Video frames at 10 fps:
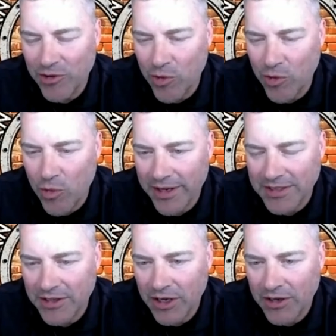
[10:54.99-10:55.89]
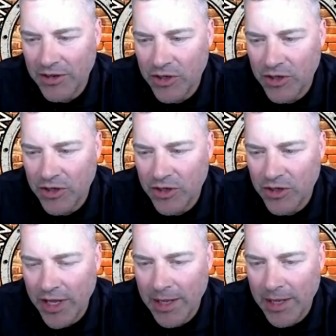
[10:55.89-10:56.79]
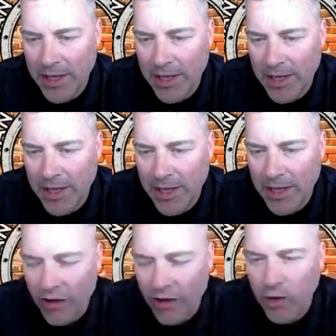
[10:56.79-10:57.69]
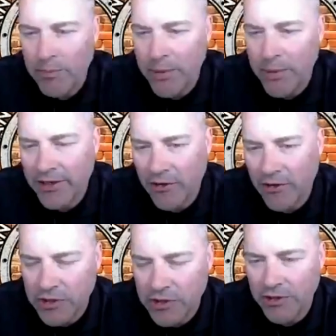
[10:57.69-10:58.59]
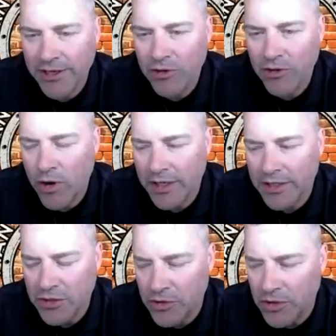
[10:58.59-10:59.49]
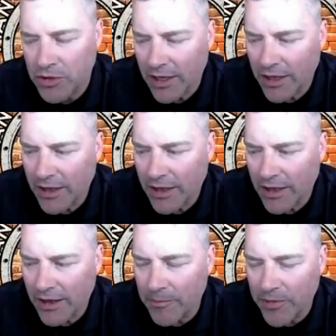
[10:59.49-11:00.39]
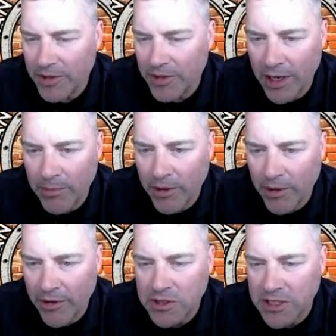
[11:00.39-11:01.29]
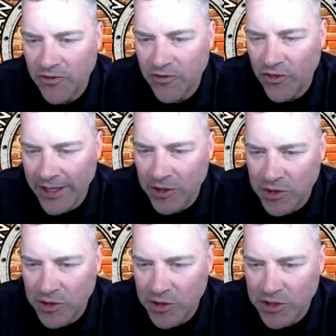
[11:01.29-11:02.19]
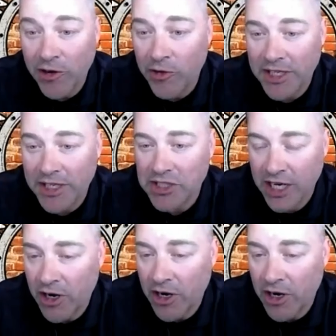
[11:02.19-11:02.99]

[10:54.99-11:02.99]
I don't want to impact this at all. I don't want to impact our future. I don't want to sit and worry about how she's feeling, or is she not